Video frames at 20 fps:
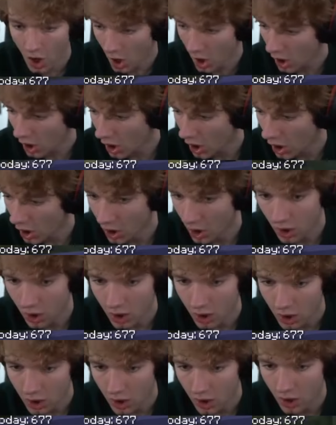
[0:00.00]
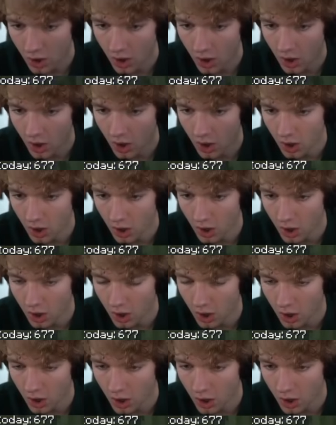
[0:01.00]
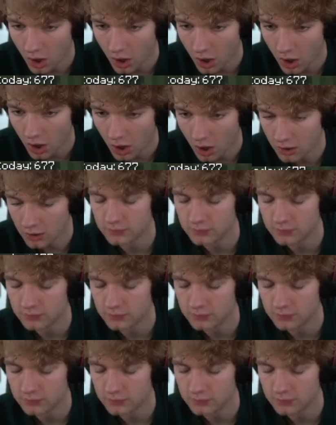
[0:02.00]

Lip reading: (silence)